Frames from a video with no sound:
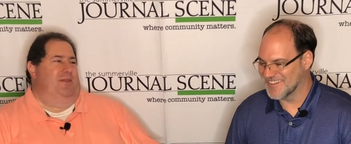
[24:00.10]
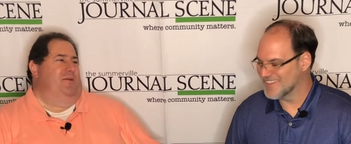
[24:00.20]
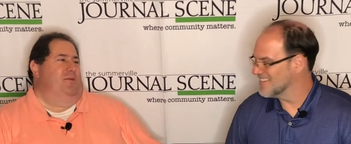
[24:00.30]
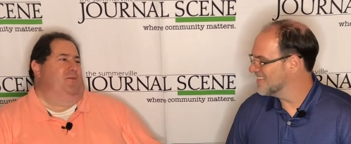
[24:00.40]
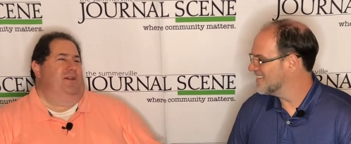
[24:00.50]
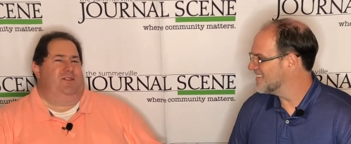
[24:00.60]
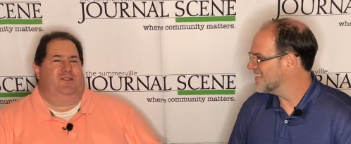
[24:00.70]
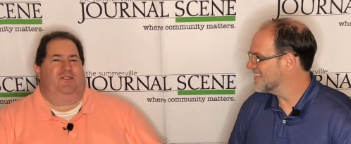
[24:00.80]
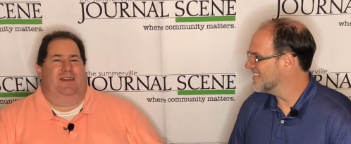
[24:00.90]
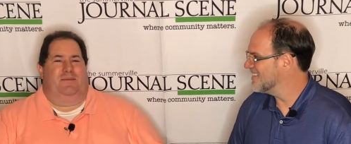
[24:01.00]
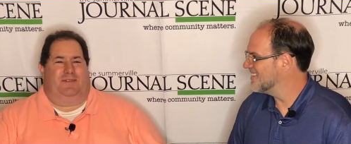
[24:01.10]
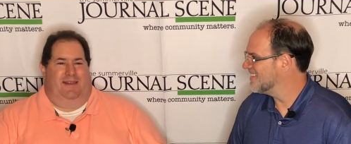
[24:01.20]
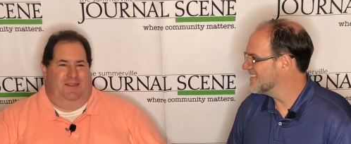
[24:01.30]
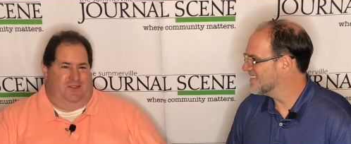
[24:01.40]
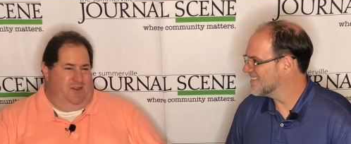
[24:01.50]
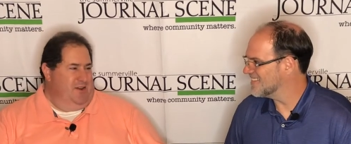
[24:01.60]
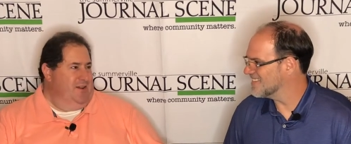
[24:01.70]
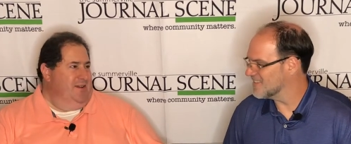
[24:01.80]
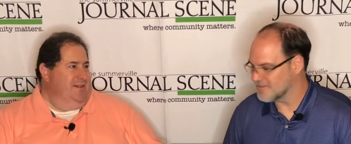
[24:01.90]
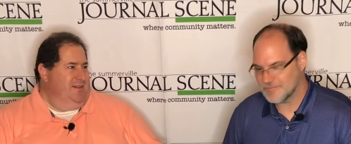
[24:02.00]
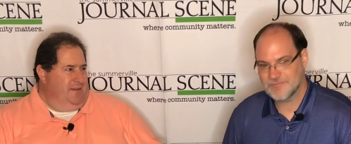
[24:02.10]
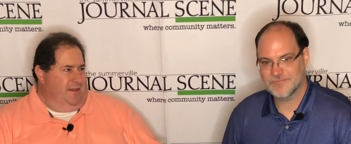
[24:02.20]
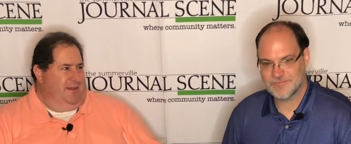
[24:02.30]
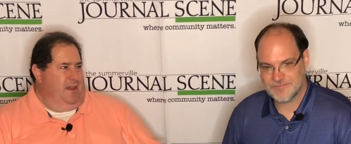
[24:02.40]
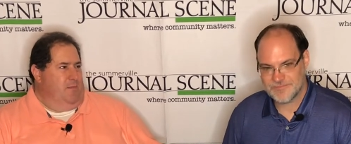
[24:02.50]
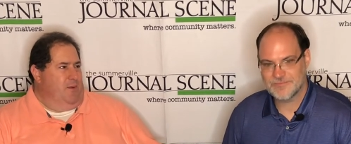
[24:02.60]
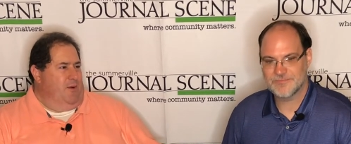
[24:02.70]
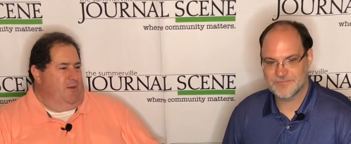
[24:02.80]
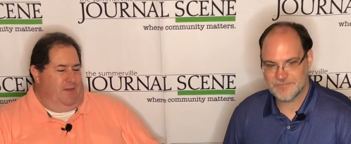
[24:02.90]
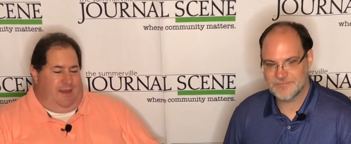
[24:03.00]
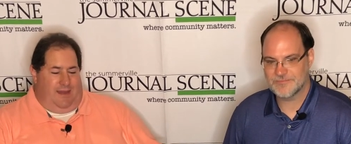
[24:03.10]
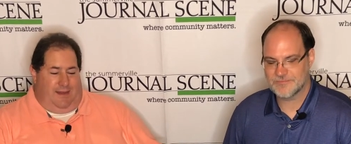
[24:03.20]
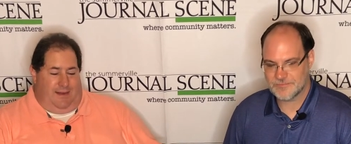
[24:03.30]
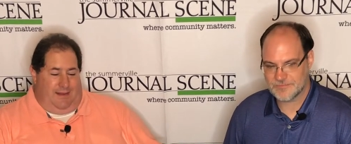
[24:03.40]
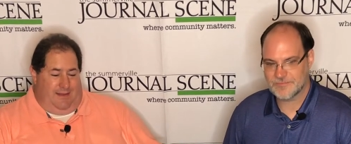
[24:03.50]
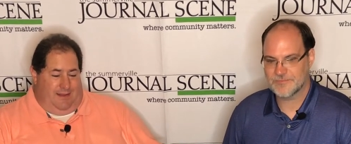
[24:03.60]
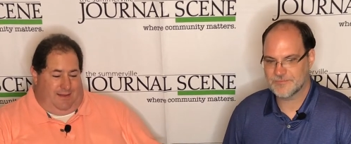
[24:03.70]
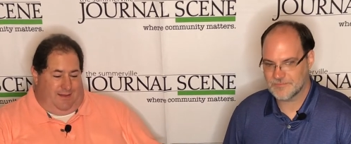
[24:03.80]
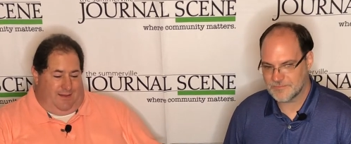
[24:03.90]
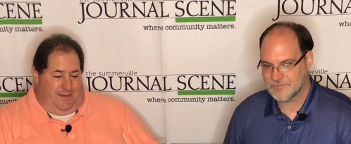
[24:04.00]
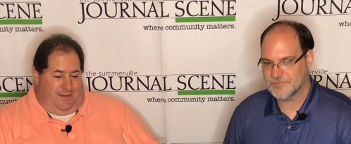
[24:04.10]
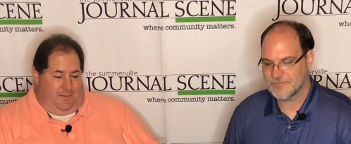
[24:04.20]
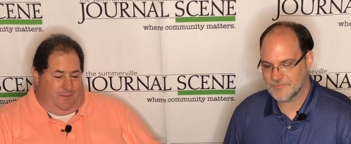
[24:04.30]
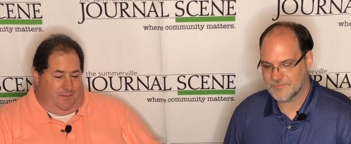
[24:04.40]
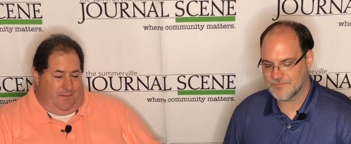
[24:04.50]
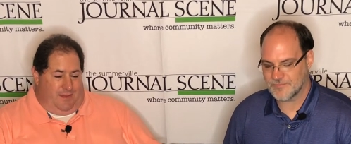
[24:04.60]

Speaker 1: they were the region champs last year. Key part of that. Um,